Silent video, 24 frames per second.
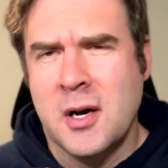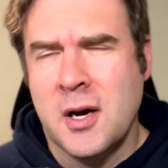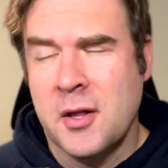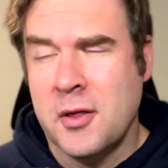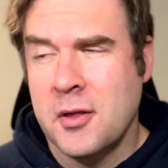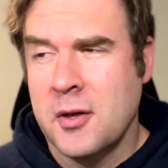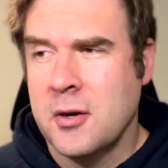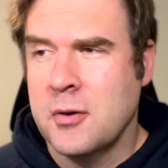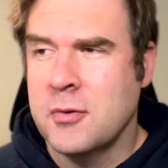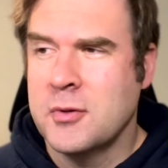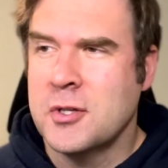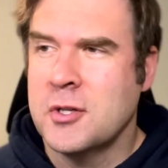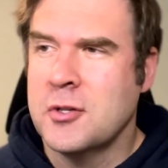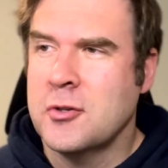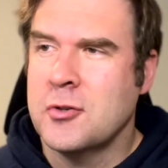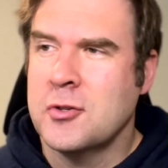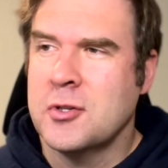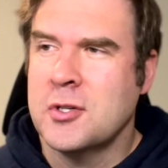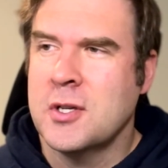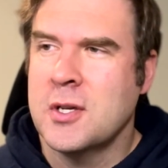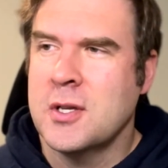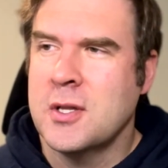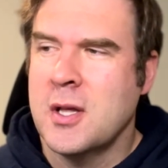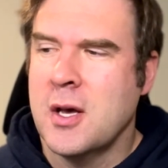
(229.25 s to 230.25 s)
I thought it was
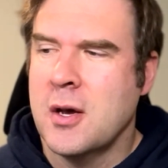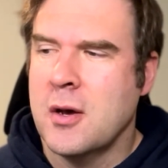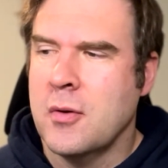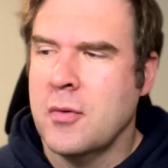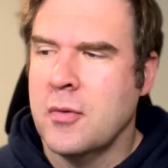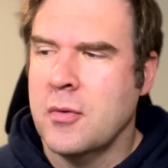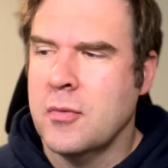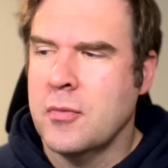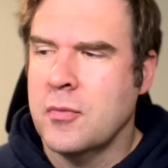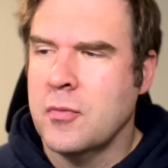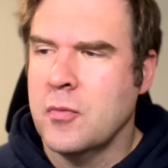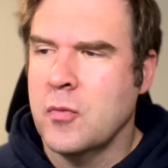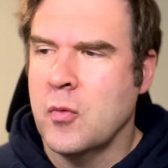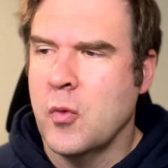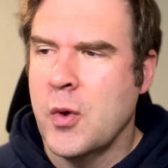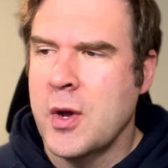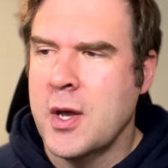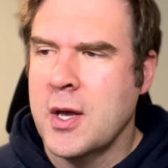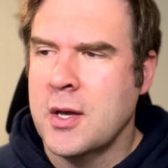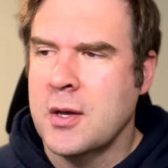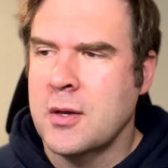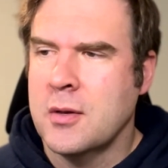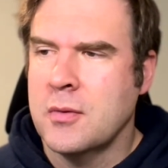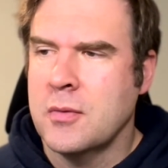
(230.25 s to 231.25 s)
interesting that
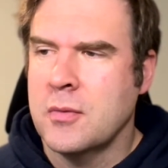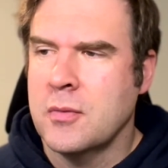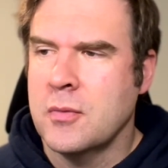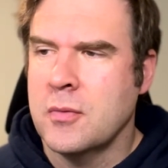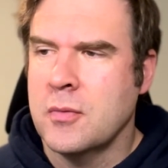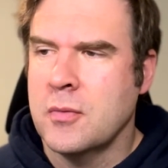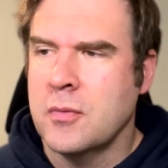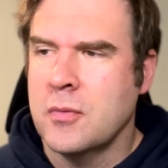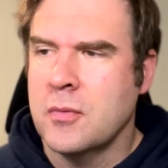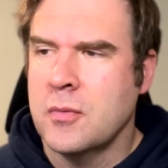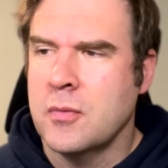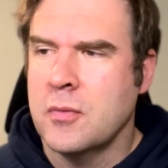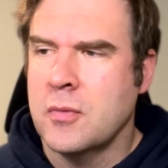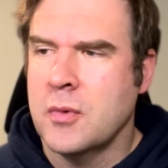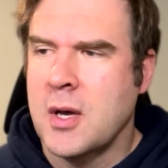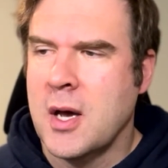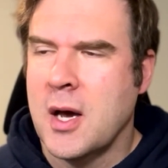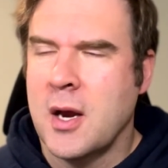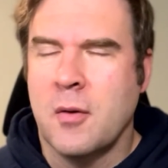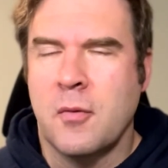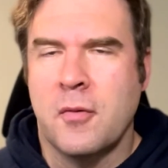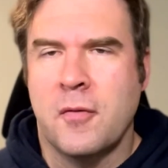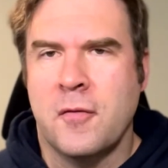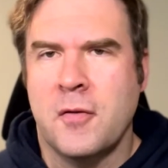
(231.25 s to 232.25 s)
Wink
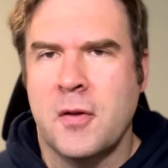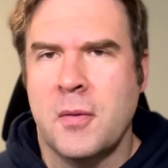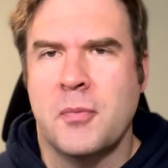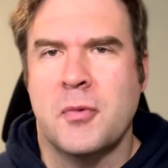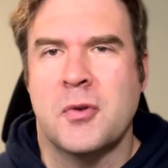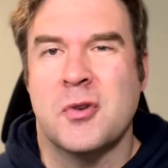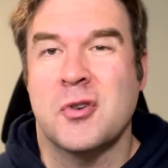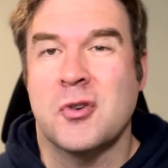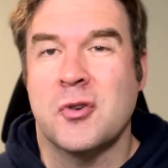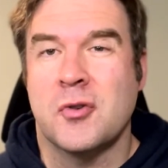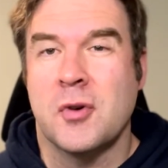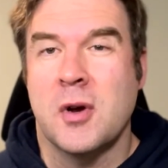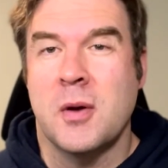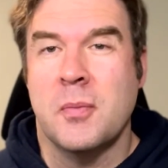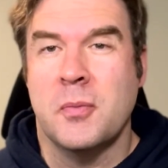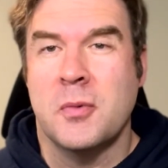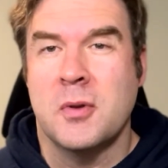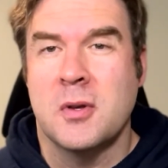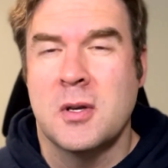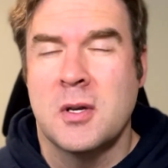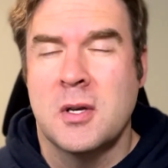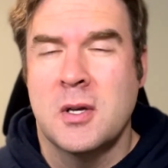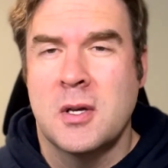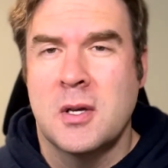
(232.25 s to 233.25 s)
kind of flipped the
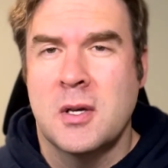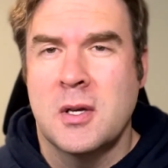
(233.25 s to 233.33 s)
script